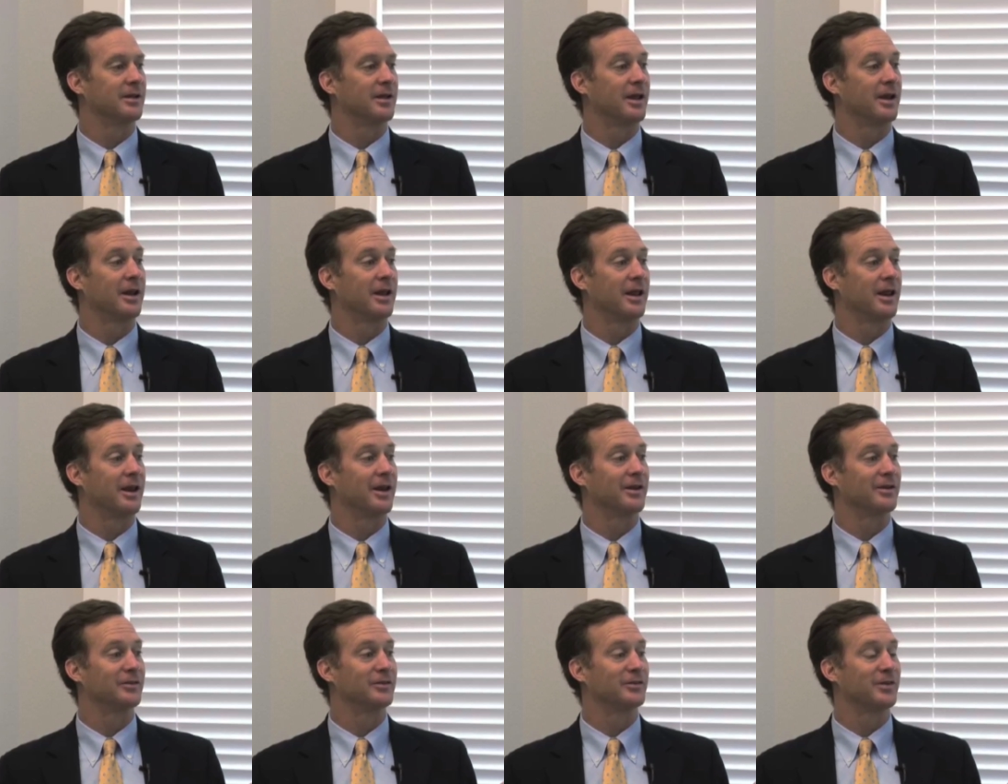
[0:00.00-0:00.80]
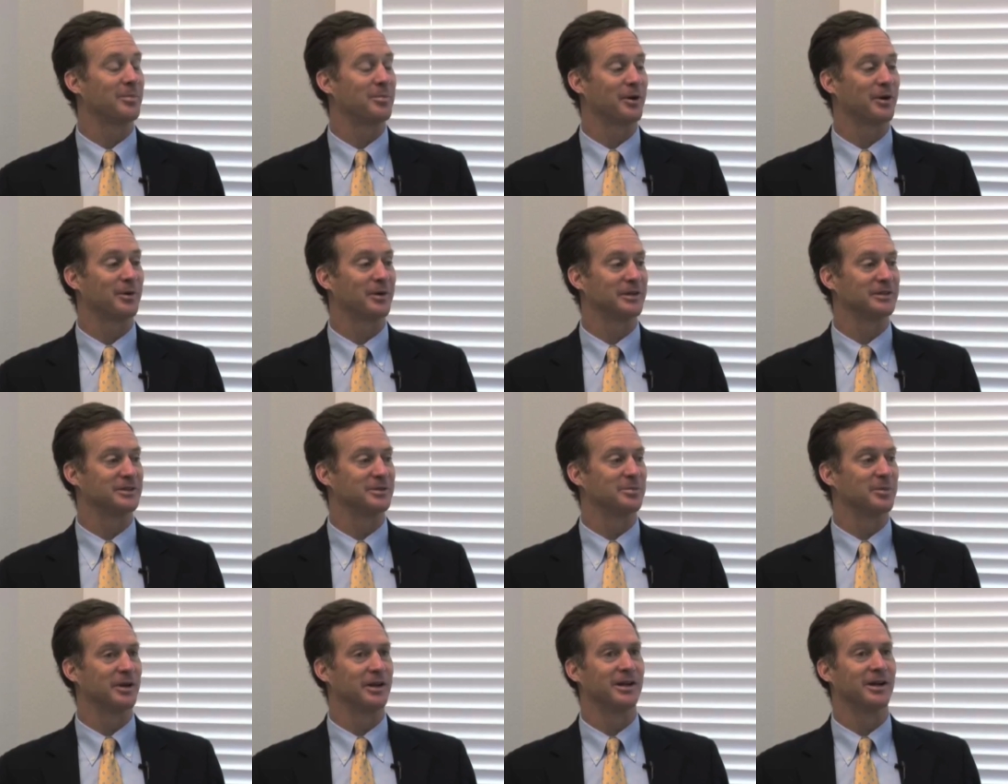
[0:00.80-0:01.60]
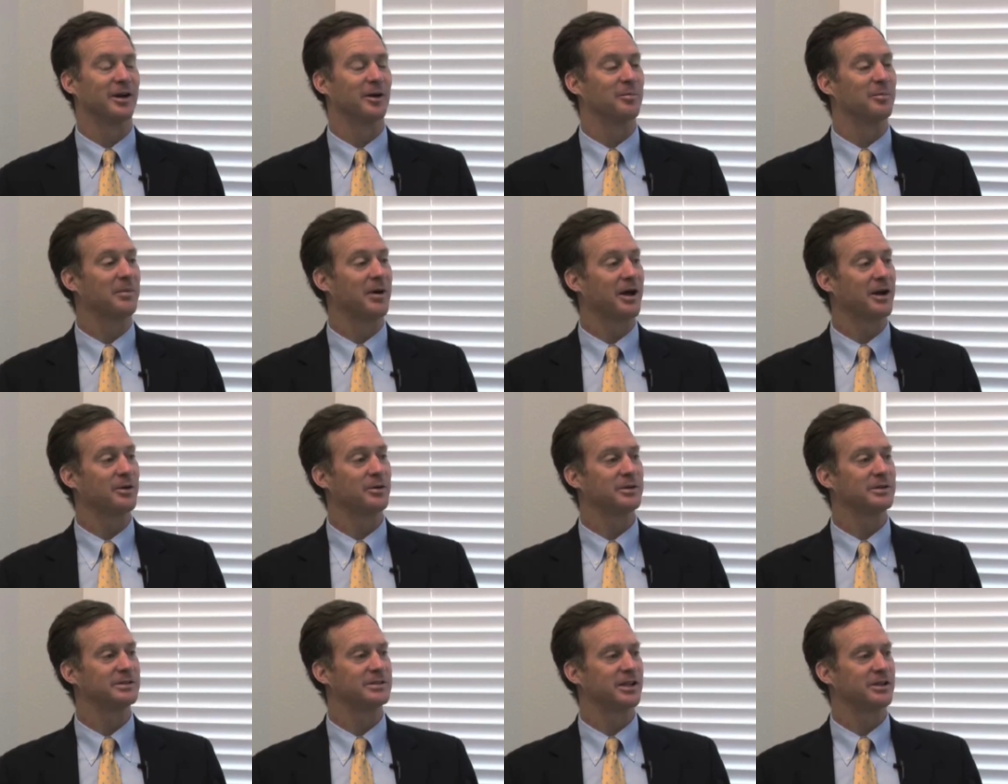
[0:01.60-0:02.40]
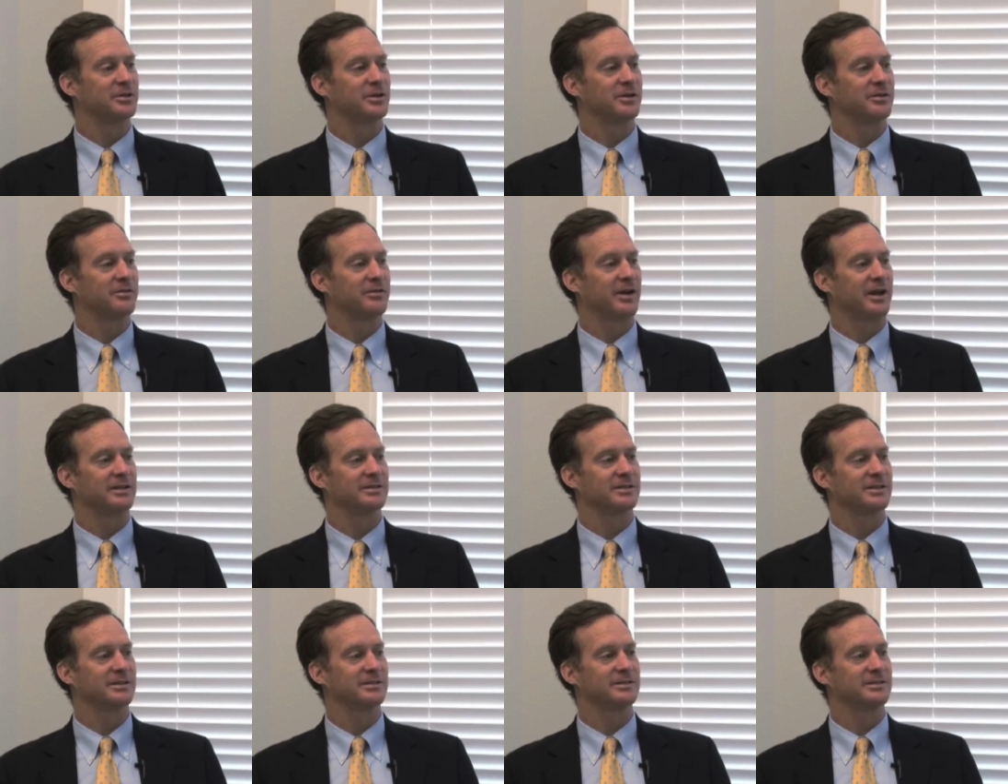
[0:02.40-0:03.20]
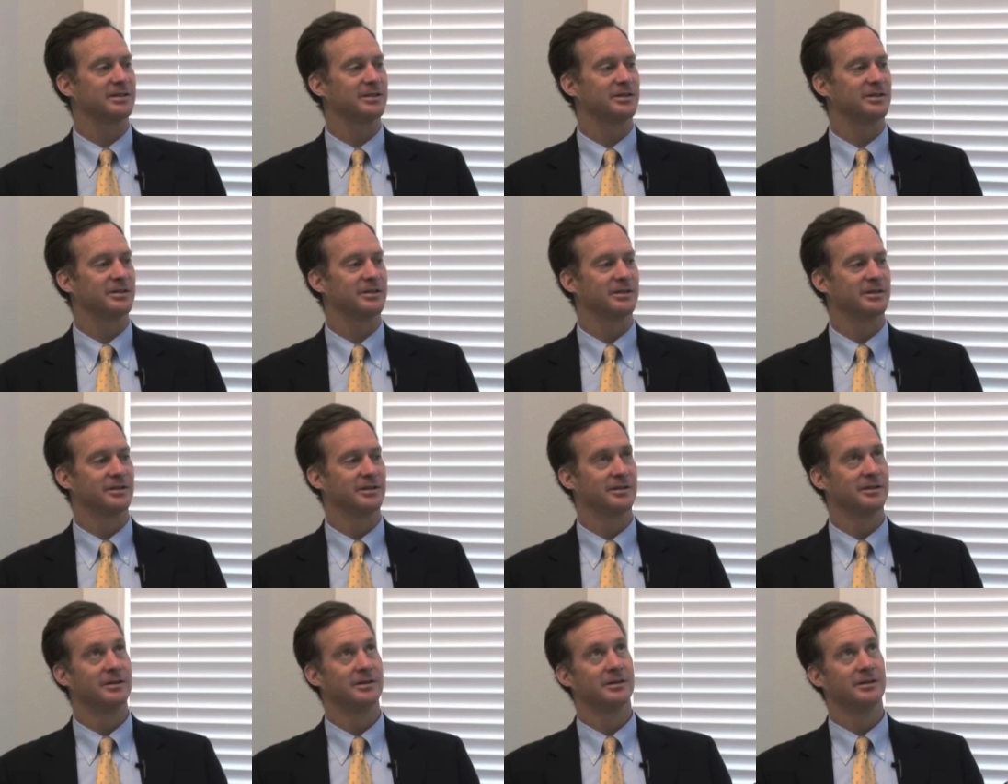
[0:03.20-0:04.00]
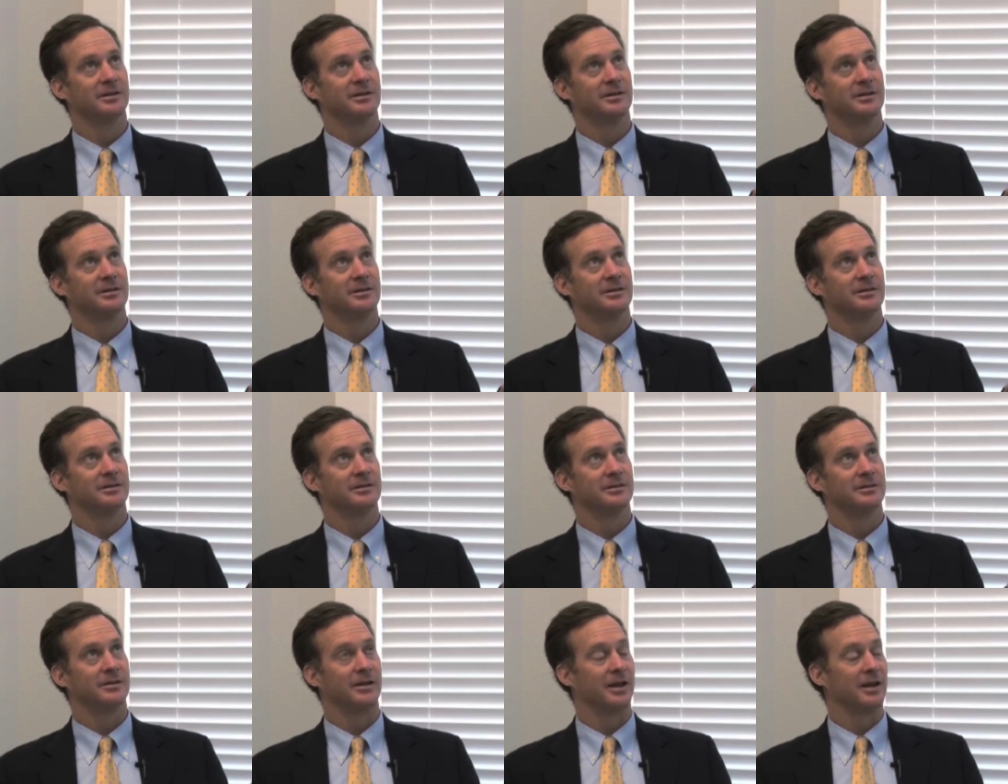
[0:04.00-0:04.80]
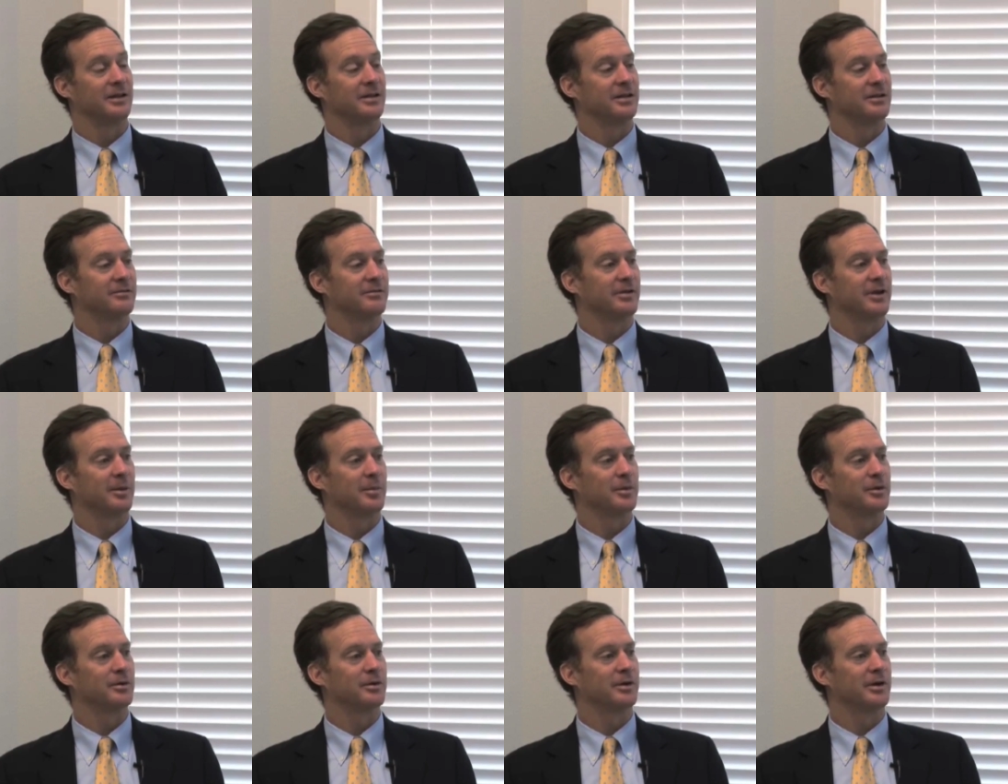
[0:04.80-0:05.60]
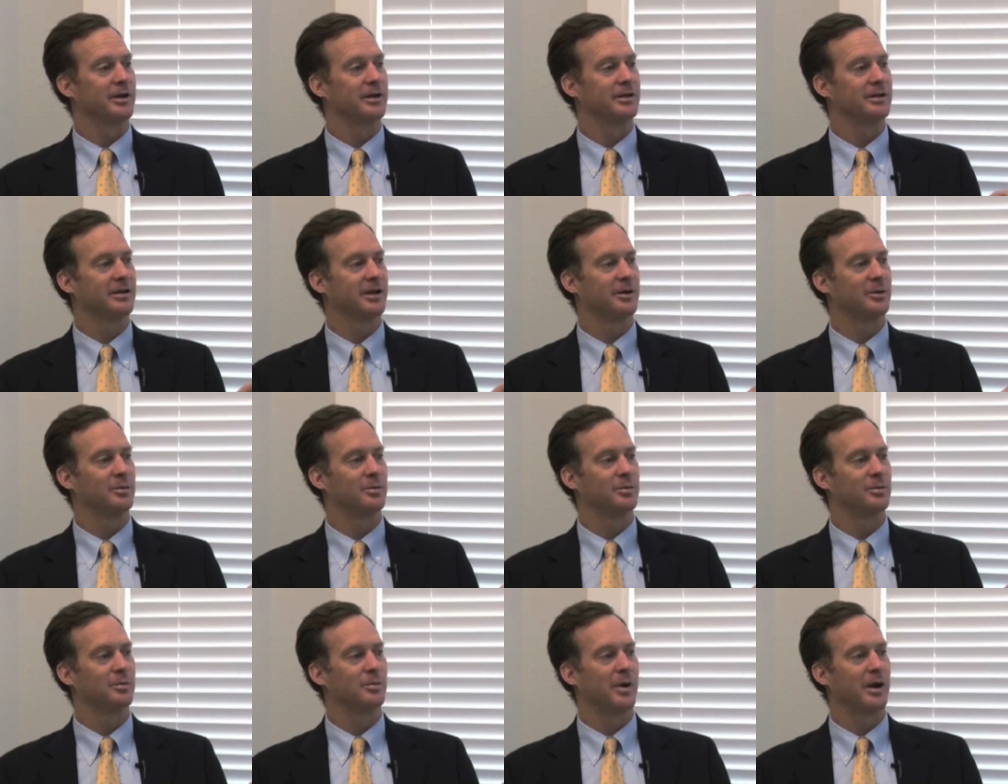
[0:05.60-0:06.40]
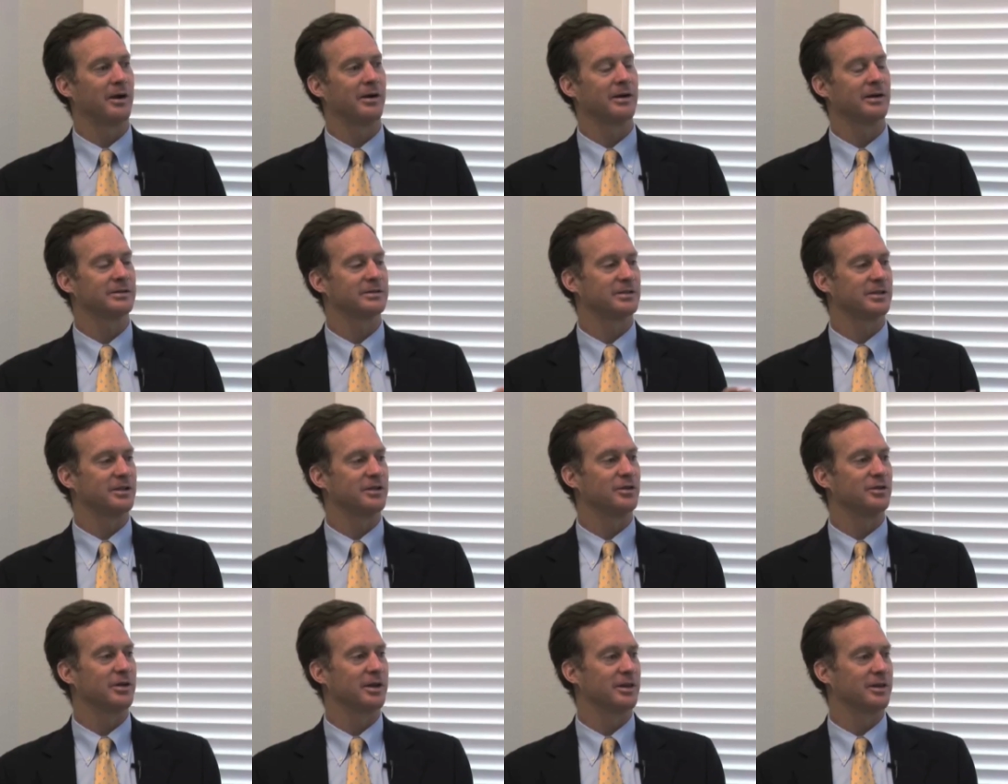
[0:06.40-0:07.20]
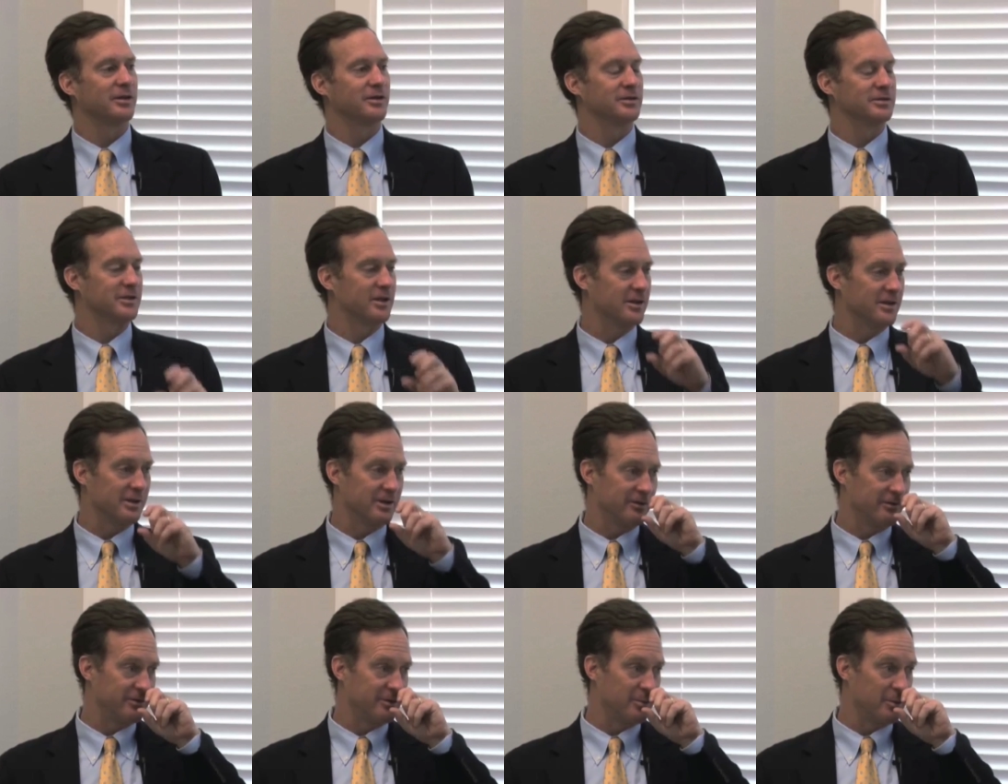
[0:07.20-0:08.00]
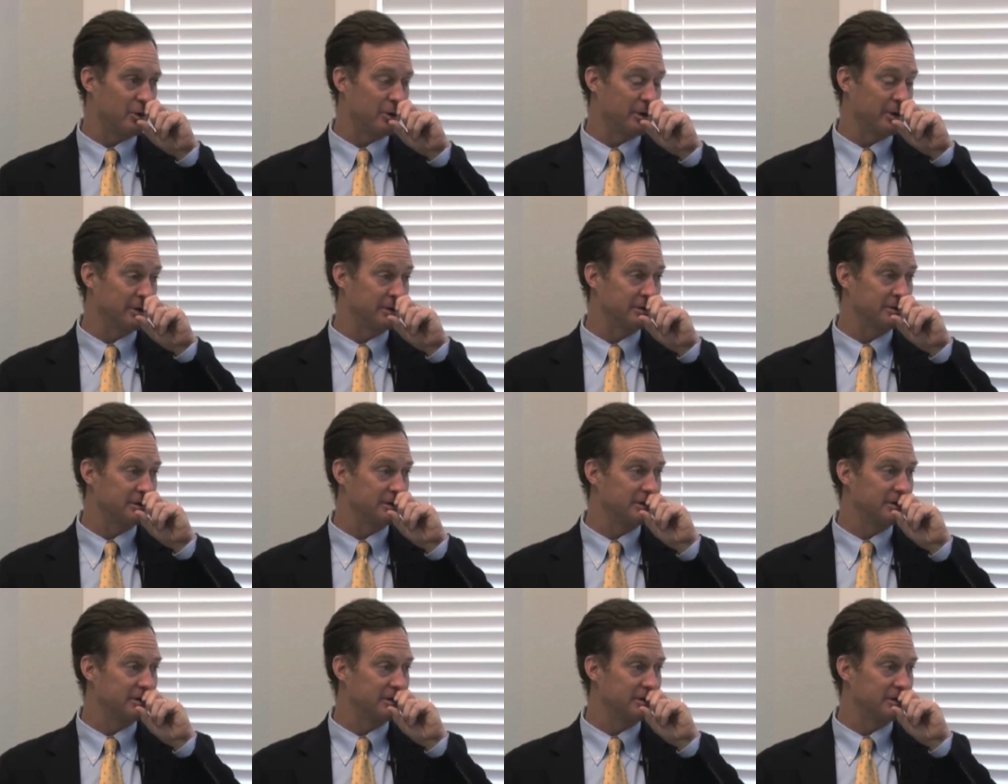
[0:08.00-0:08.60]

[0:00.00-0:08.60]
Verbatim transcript: And, and a separate question, but are monounsaturated fats considered anti-inflammatory, and where else can you get those other than from oils?